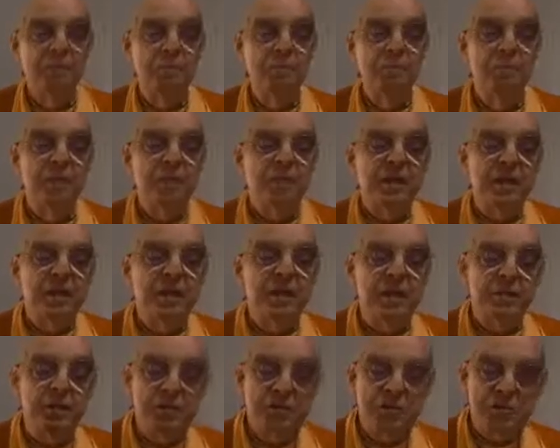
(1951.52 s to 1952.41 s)
In
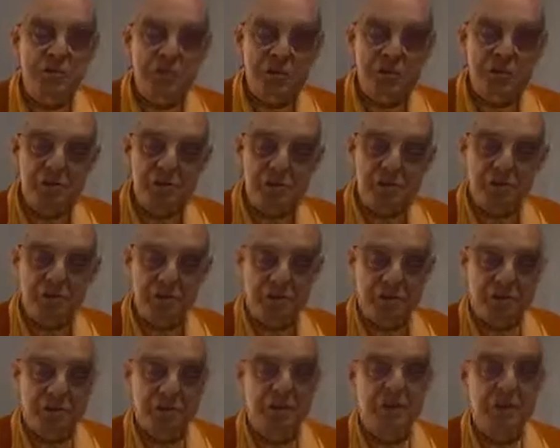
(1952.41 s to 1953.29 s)
devotional
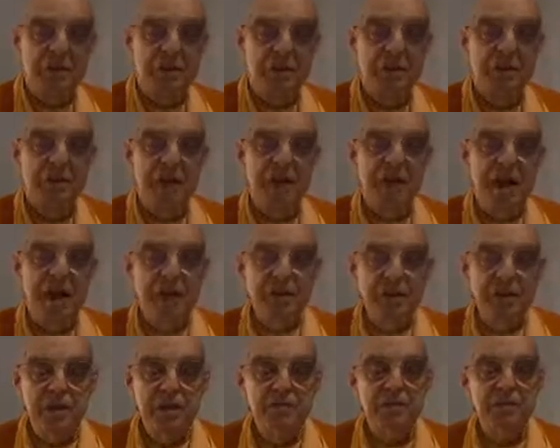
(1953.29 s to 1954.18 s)
service, the
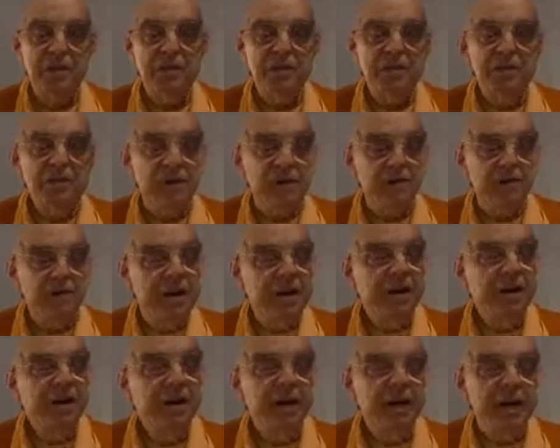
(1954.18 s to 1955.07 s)
activities are
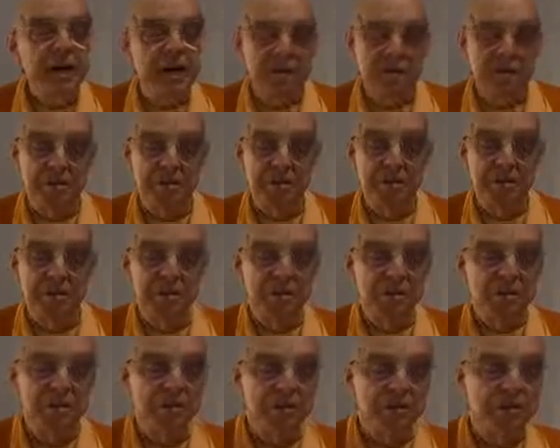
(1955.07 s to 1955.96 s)
variegated
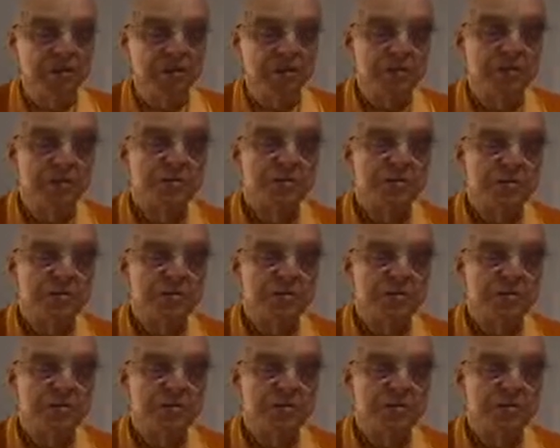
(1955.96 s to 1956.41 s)
and full of